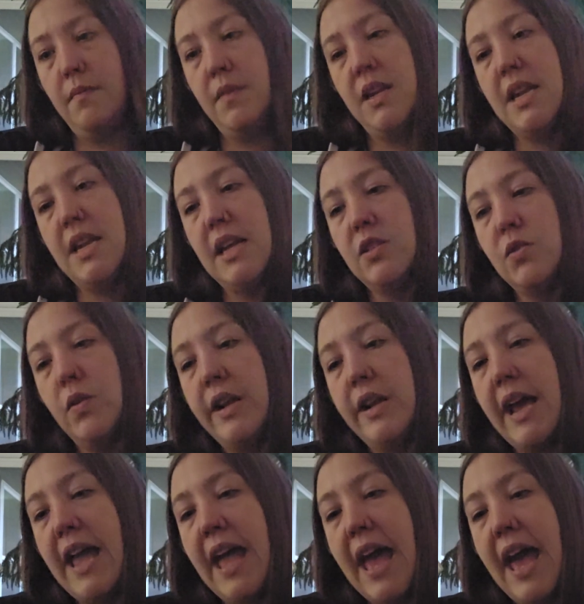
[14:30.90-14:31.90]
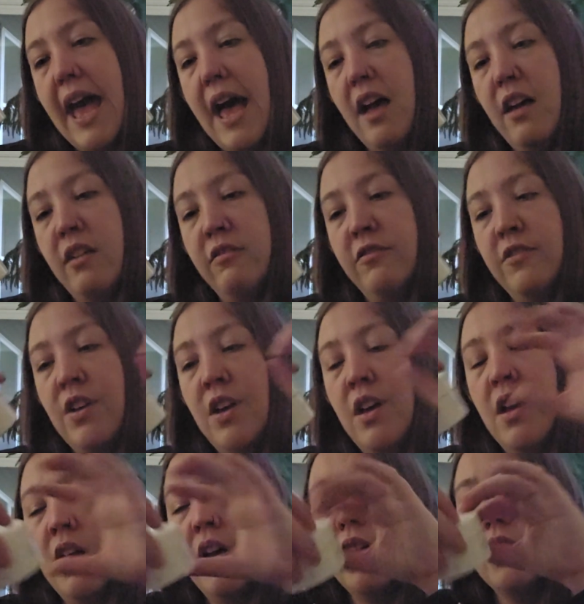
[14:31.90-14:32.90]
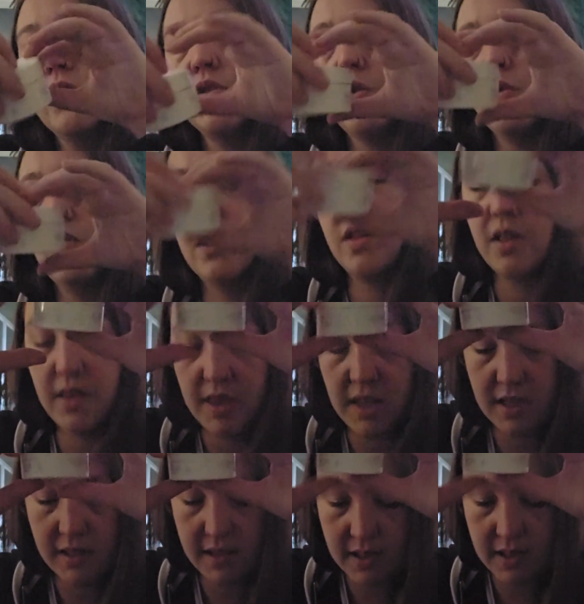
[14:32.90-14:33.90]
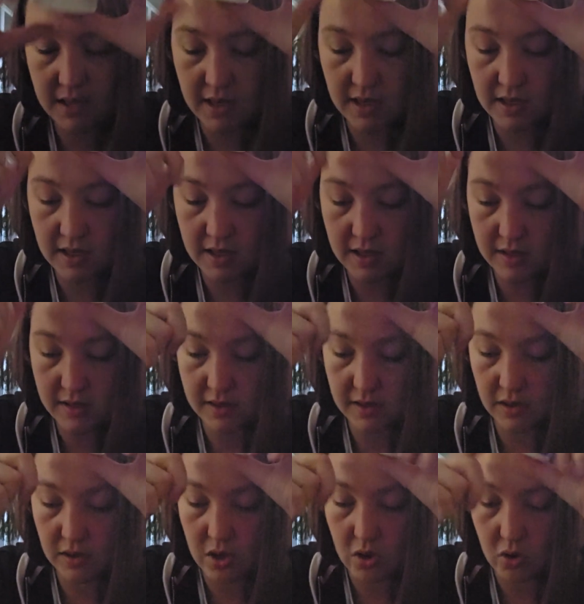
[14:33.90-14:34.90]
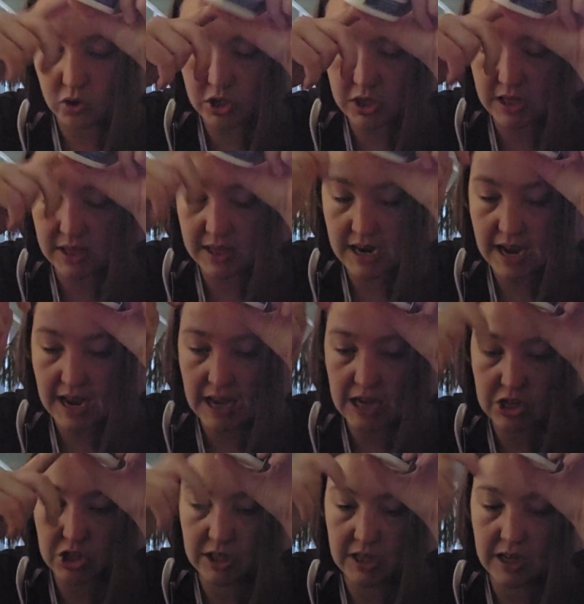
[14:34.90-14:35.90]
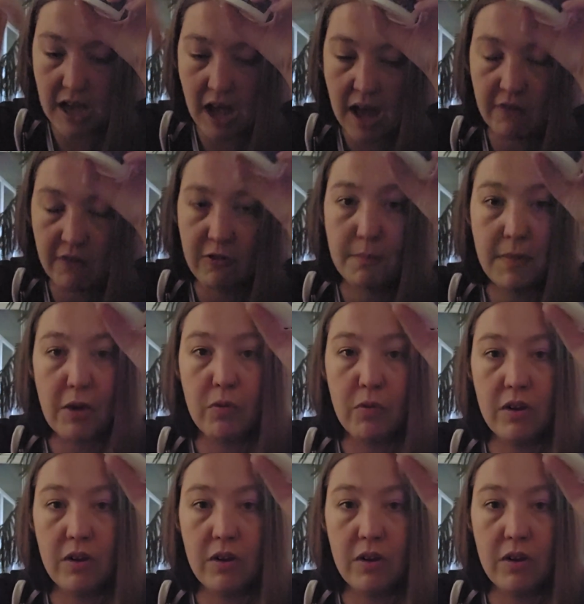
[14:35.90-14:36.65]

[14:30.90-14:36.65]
Next one I have, so this is lotion that I actually got from my